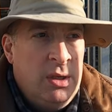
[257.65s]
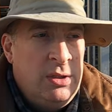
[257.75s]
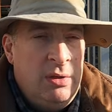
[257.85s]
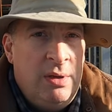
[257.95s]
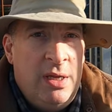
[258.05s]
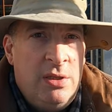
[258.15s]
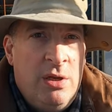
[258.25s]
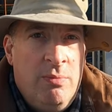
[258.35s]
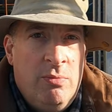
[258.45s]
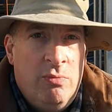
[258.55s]
So you get
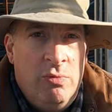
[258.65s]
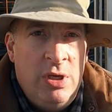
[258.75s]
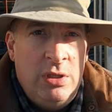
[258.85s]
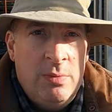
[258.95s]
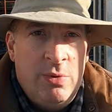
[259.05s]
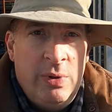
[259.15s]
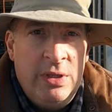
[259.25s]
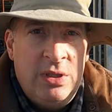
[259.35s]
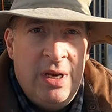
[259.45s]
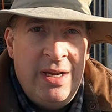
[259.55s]
some reasonable
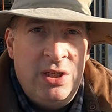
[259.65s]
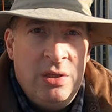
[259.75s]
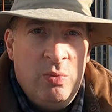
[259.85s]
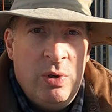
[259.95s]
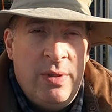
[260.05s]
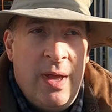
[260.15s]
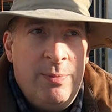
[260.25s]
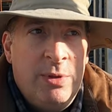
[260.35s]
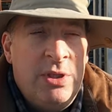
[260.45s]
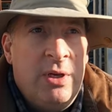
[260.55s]
insulation with
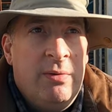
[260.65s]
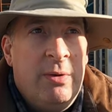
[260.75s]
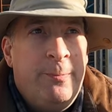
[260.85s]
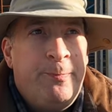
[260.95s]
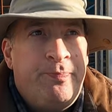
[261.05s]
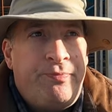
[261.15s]
that material.